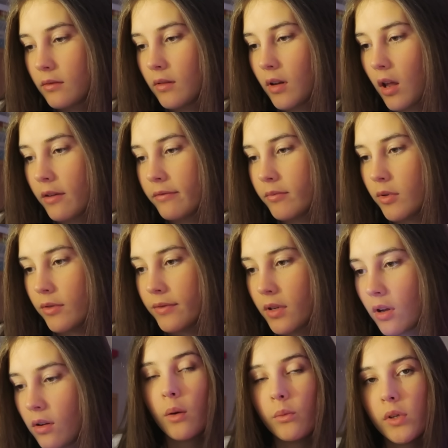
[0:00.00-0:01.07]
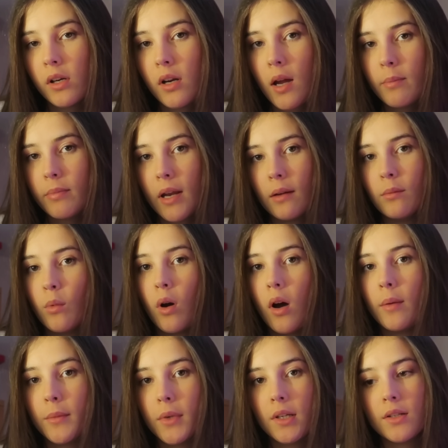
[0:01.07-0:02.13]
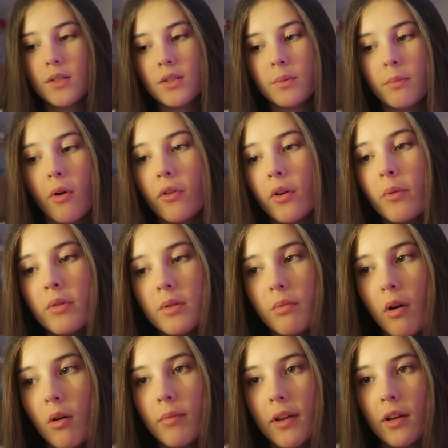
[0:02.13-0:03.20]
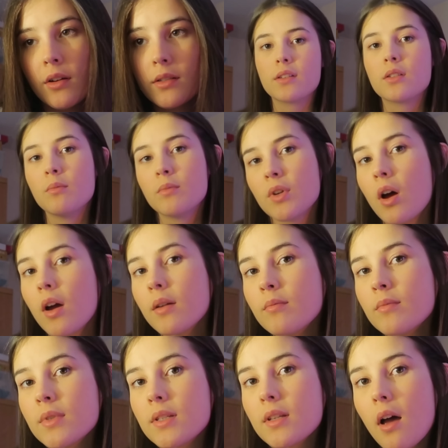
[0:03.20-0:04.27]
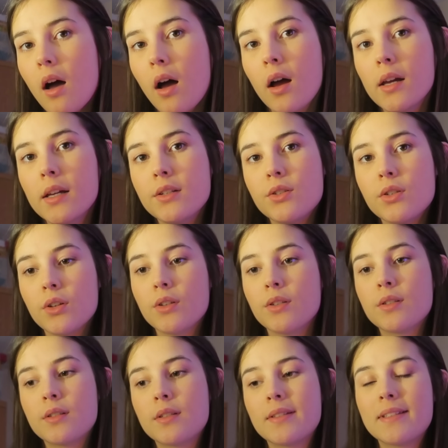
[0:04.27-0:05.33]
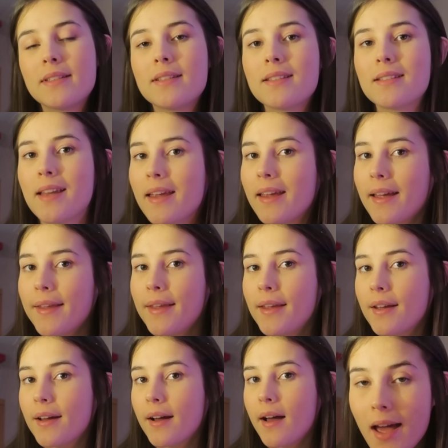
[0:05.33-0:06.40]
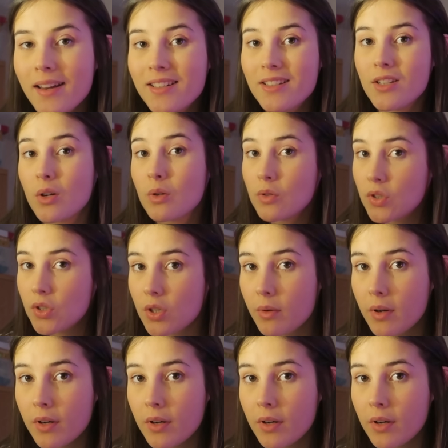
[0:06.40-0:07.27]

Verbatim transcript: life moves on. I am going to like plan what I'm going to do tomorrow as well because sometimes I just stay here and don't do